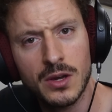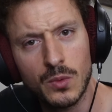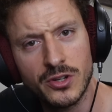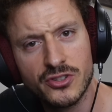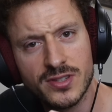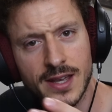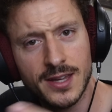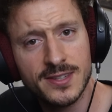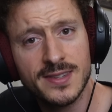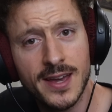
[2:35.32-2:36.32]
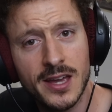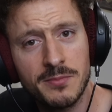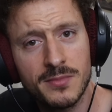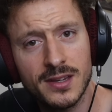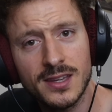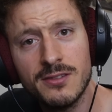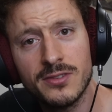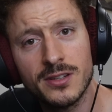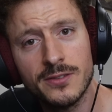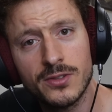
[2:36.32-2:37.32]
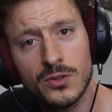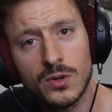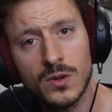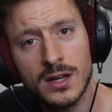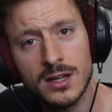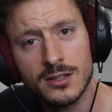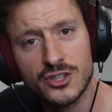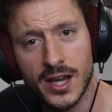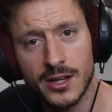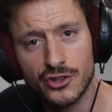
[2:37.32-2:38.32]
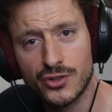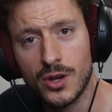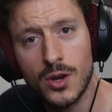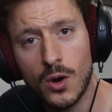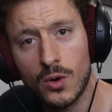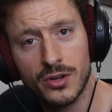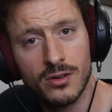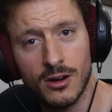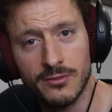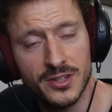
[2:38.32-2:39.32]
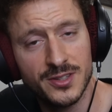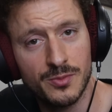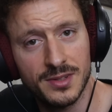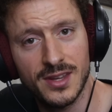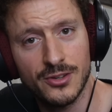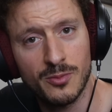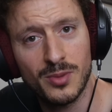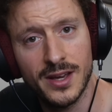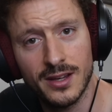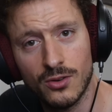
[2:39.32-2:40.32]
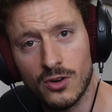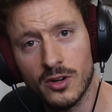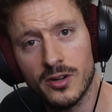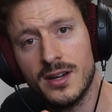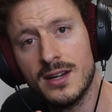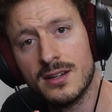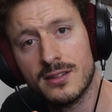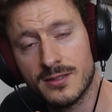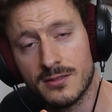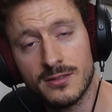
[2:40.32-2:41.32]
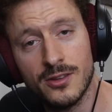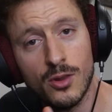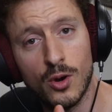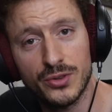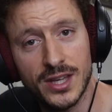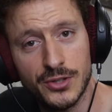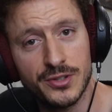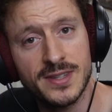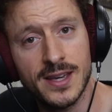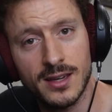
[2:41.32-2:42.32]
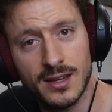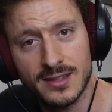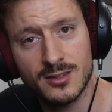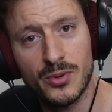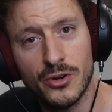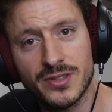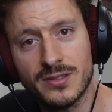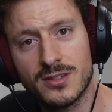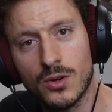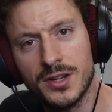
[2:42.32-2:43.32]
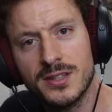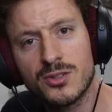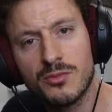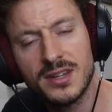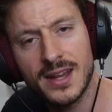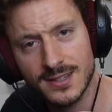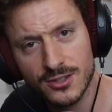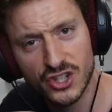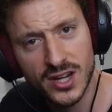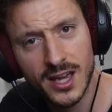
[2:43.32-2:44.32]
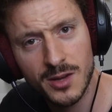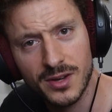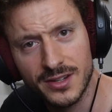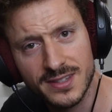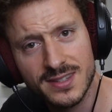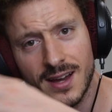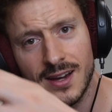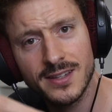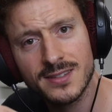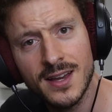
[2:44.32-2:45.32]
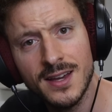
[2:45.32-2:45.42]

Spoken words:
which stay the same even if you change the note of an instrument that you're playing or the note that you're singing as a person. So an instrument has a shape and a size